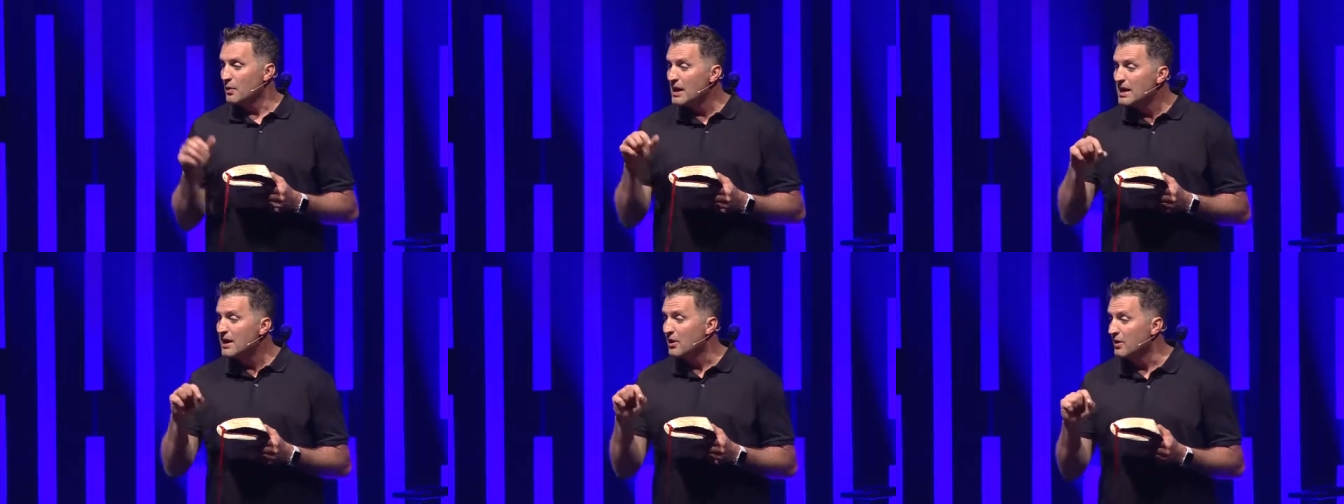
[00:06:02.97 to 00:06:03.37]

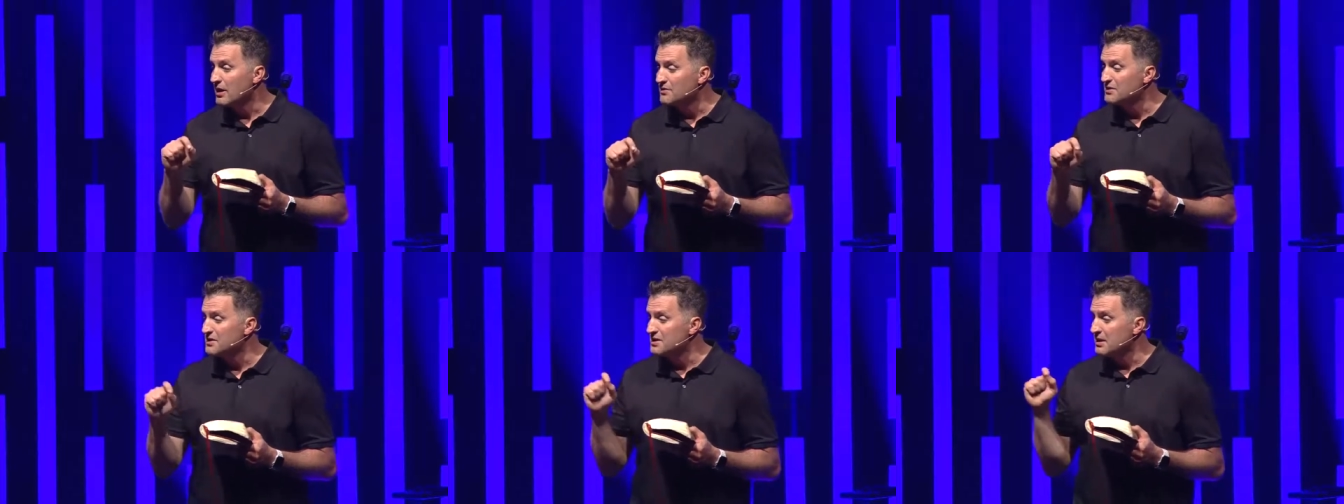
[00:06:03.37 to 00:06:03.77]
Greek here
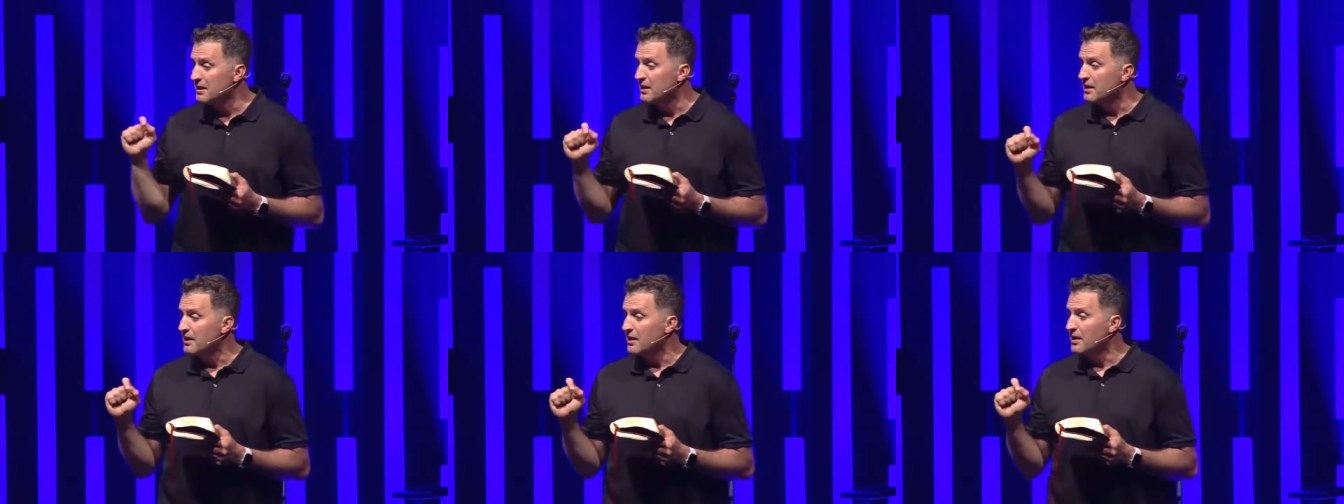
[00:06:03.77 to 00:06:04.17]
gives us
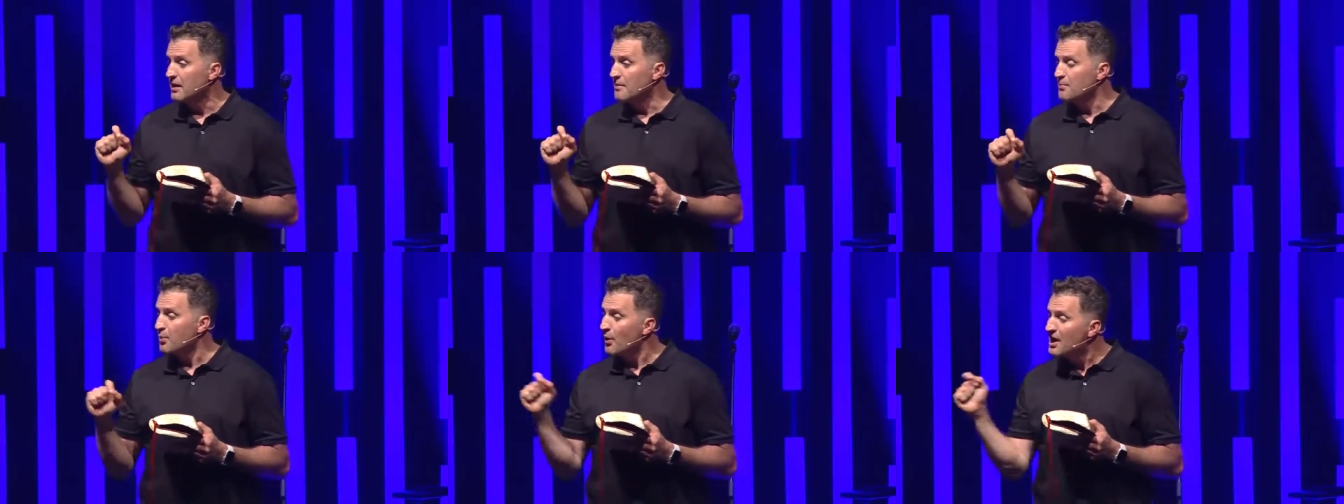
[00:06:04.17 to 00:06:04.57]
a
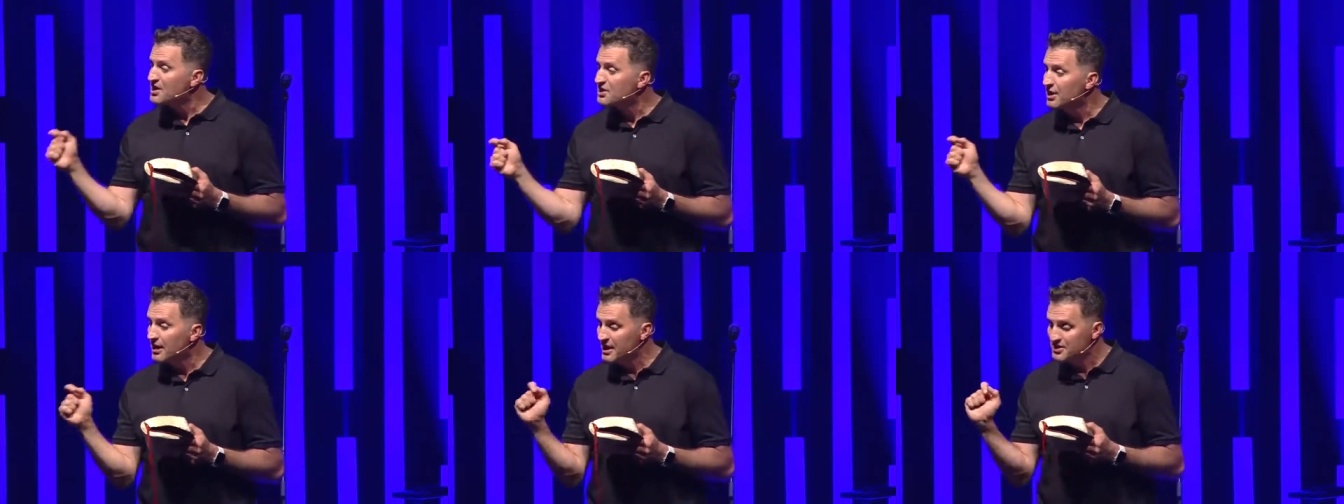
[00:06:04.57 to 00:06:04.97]

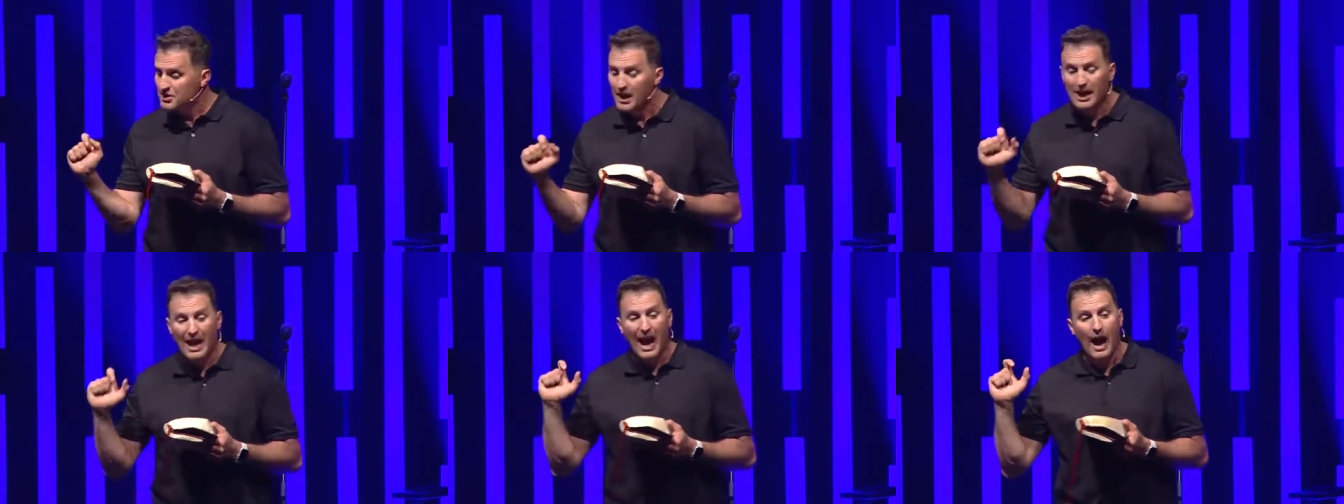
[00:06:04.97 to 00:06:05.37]
impression on
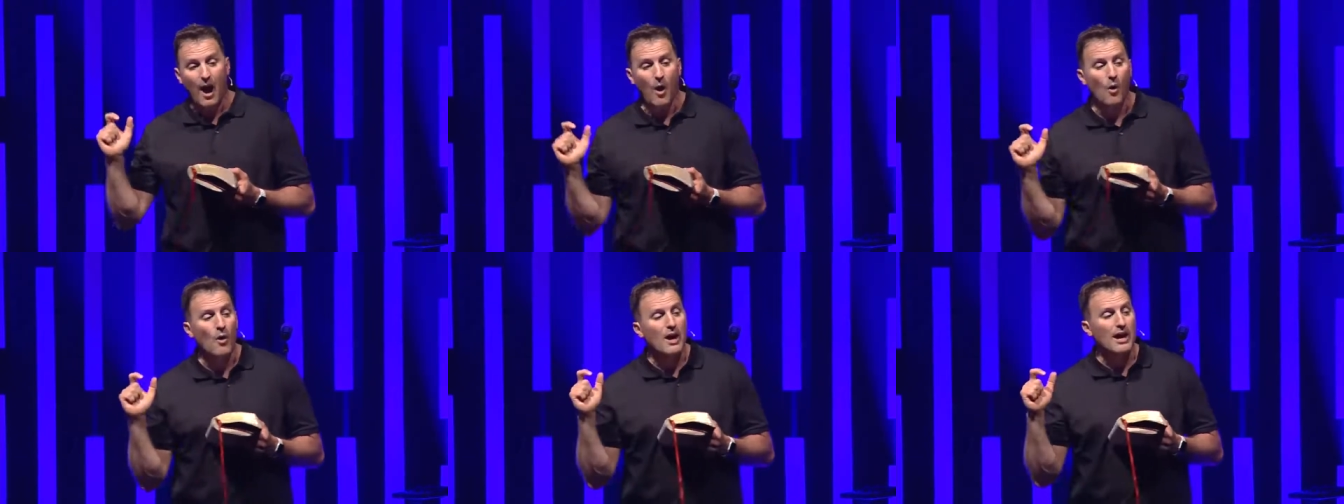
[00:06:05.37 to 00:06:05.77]
us like
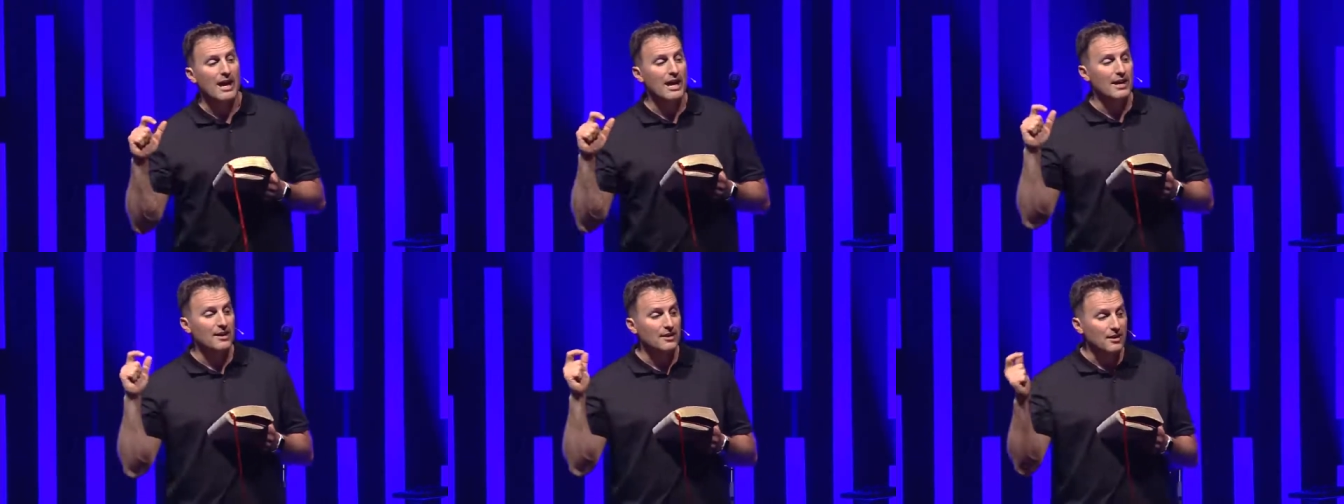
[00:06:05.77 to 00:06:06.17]
how
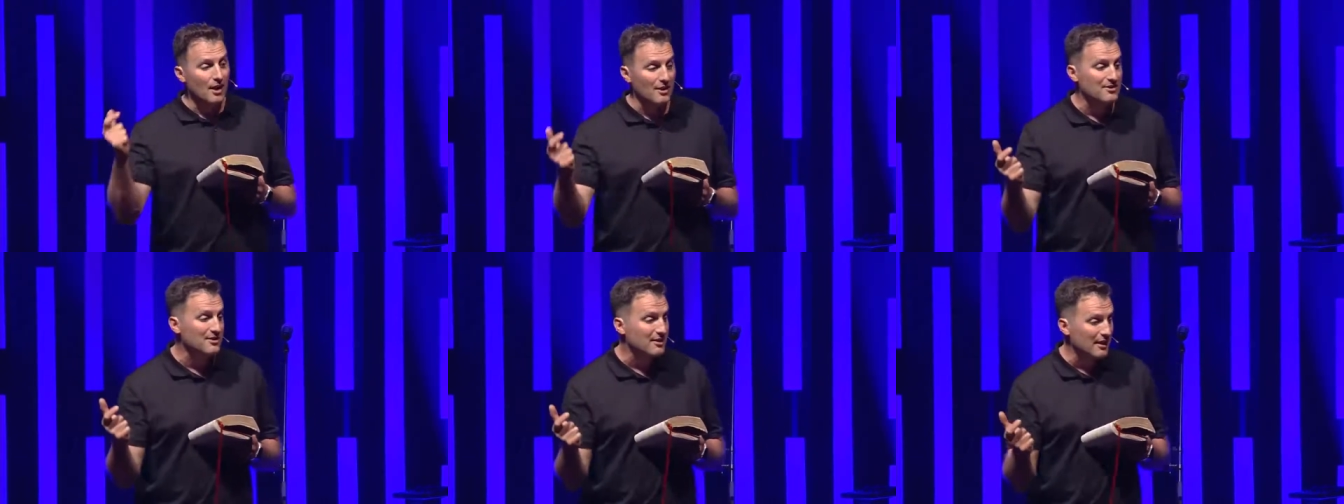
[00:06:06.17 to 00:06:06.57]
he
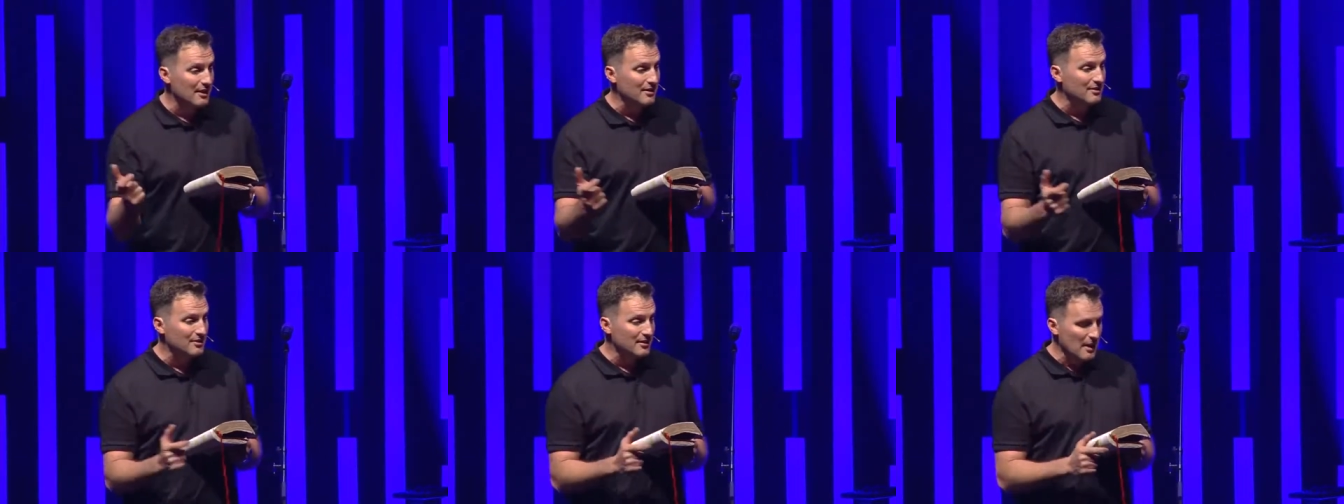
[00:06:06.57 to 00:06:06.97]
does
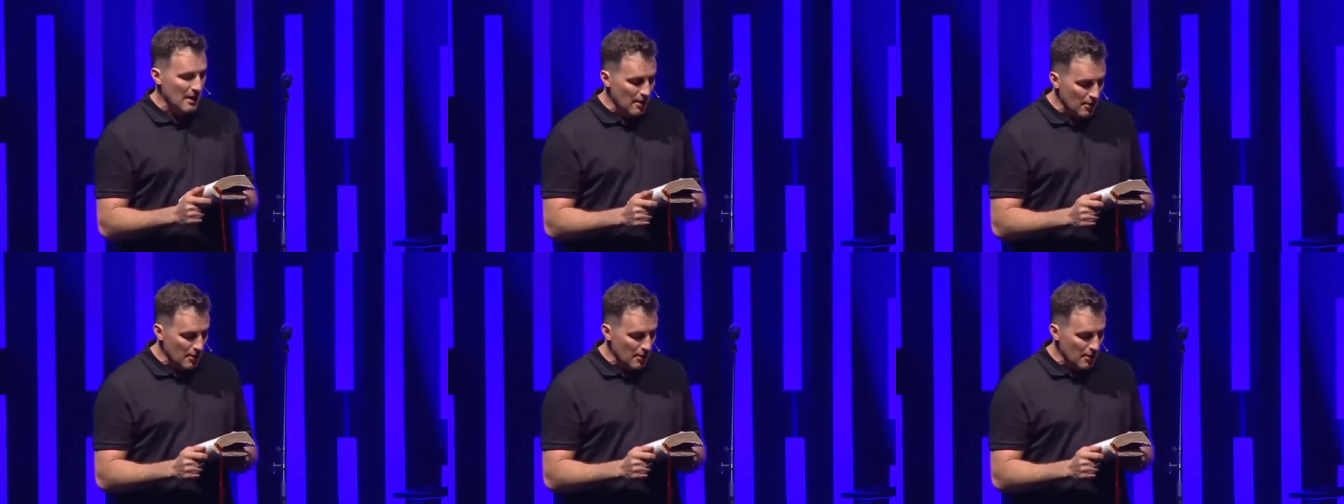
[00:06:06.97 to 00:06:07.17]
this.